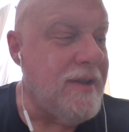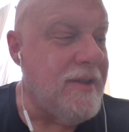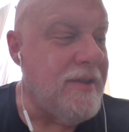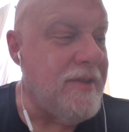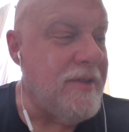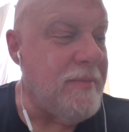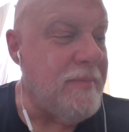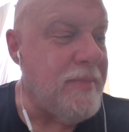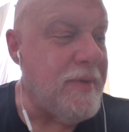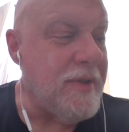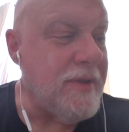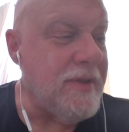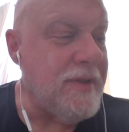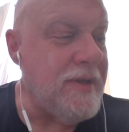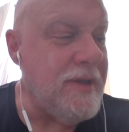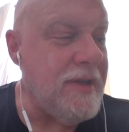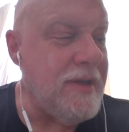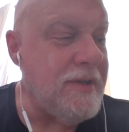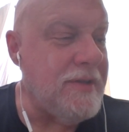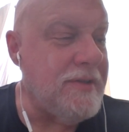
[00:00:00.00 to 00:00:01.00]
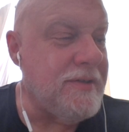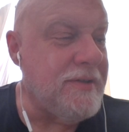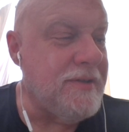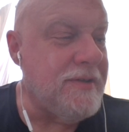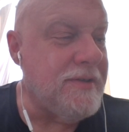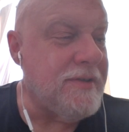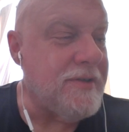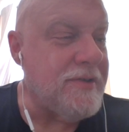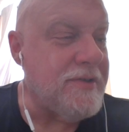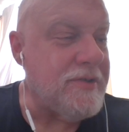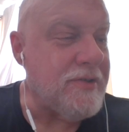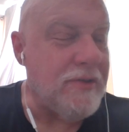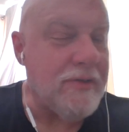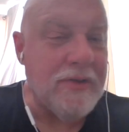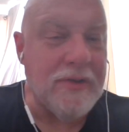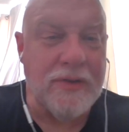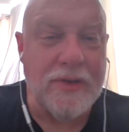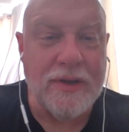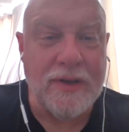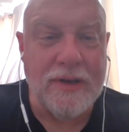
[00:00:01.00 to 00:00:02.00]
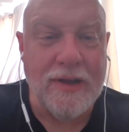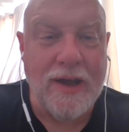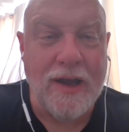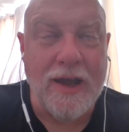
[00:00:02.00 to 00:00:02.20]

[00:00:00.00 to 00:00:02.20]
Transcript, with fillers: the ability to show you that